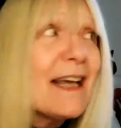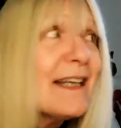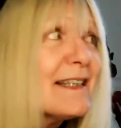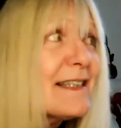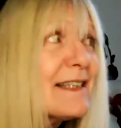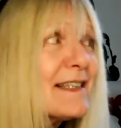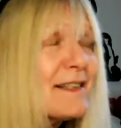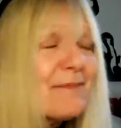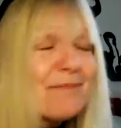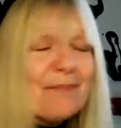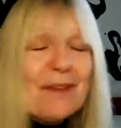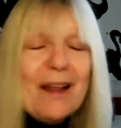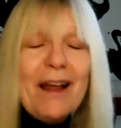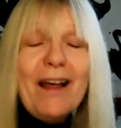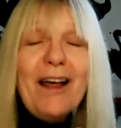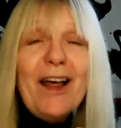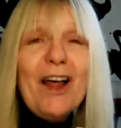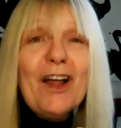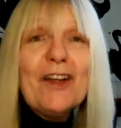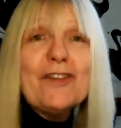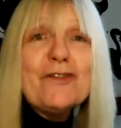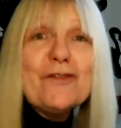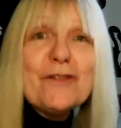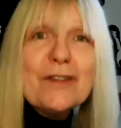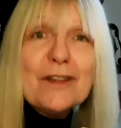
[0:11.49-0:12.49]
That's
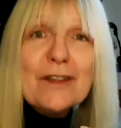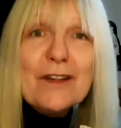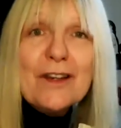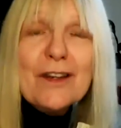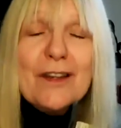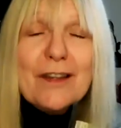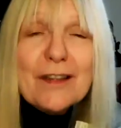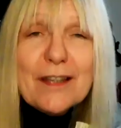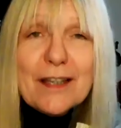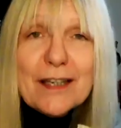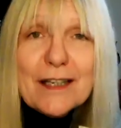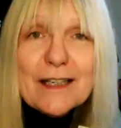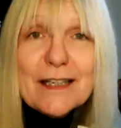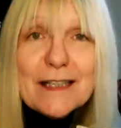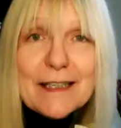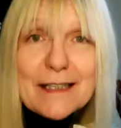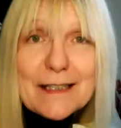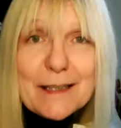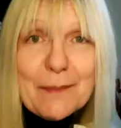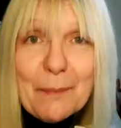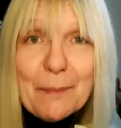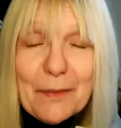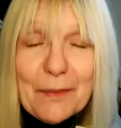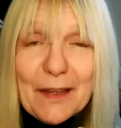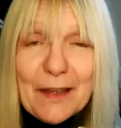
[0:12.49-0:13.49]
130
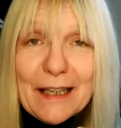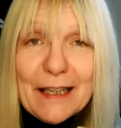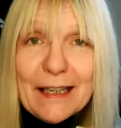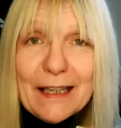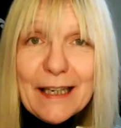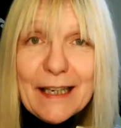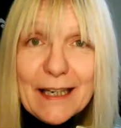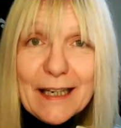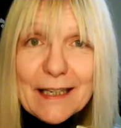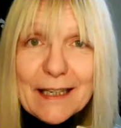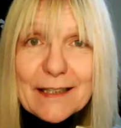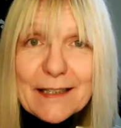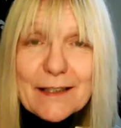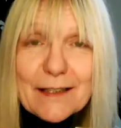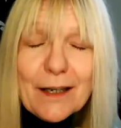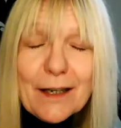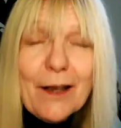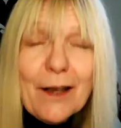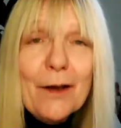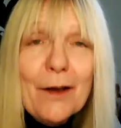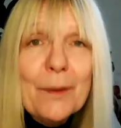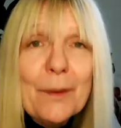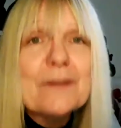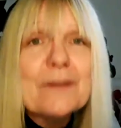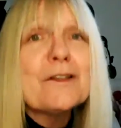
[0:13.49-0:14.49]
something years
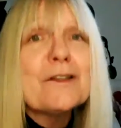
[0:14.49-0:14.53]
ago.